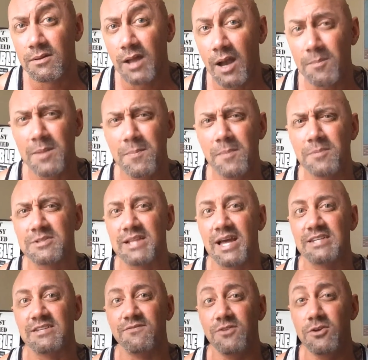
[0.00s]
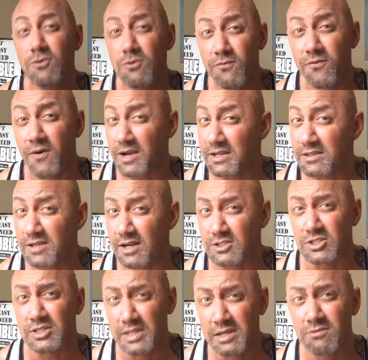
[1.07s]
How many people's lives have you fucking
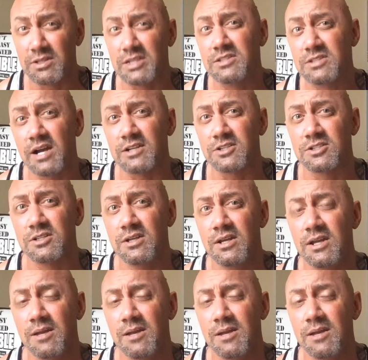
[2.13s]
touched, literally touched?